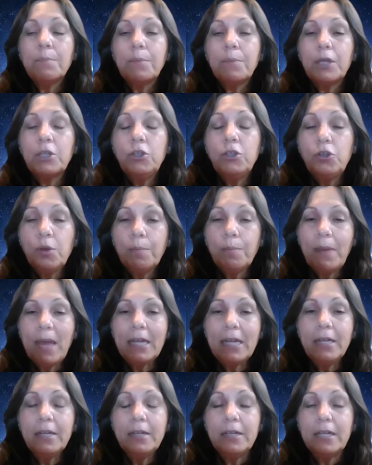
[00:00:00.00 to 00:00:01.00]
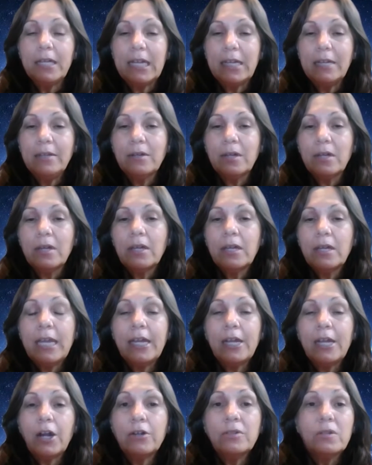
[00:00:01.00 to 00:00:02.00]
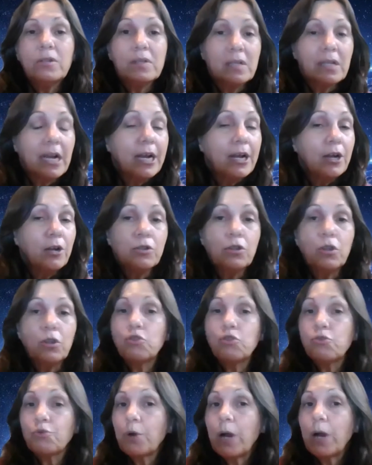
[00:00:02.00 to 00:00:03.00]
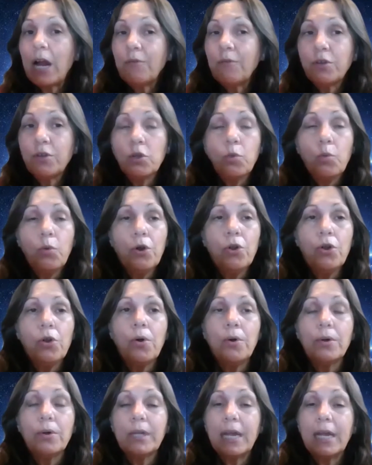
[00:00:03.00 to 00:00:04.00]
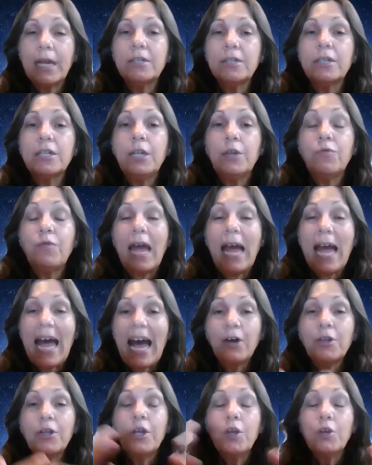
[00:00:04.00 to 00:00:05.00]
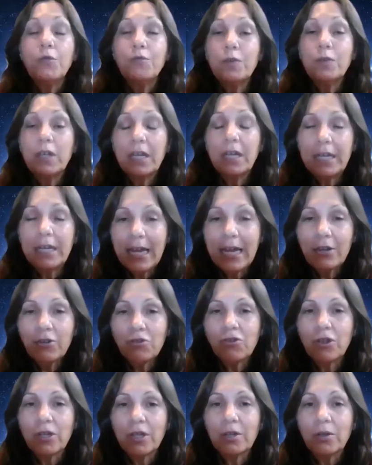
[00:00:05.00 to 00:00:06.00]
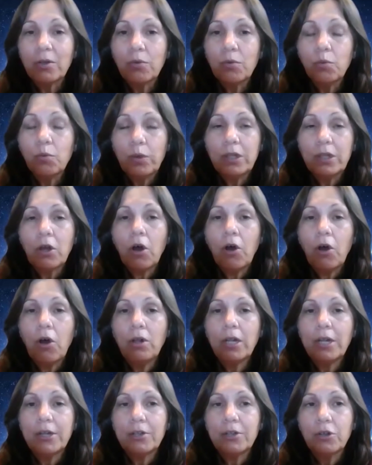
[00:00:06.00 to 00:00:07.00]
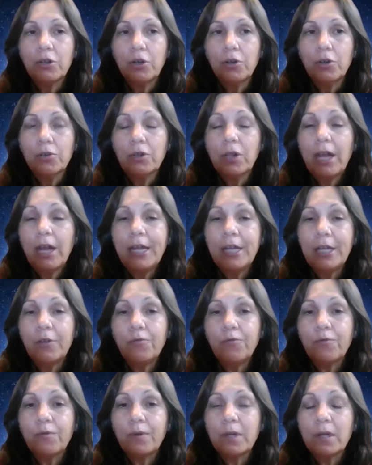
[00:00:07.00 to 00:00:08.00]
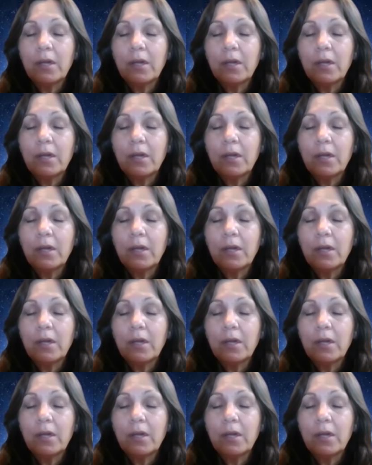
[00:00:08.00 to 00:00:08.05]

But humanity, in our desire to travel the world and live out of connection with all other life,